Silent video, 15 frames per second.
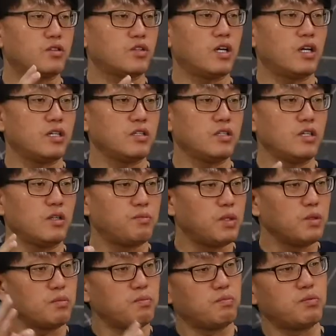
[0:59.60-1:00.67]
and
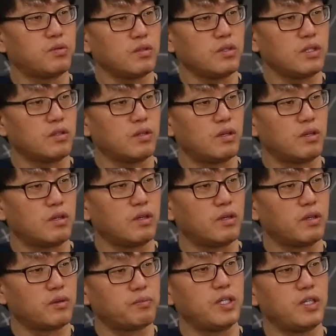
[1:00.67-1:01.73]
putting together
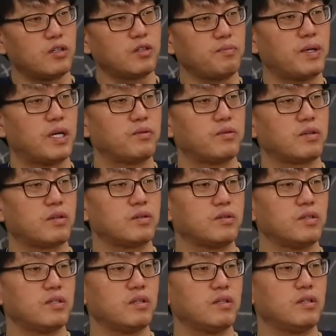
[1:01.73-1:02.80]
your
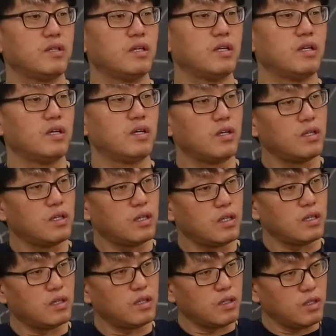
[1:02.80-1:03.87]
research story
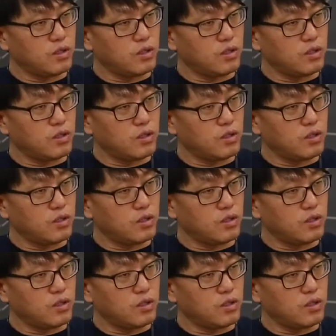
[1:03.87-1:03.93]
into a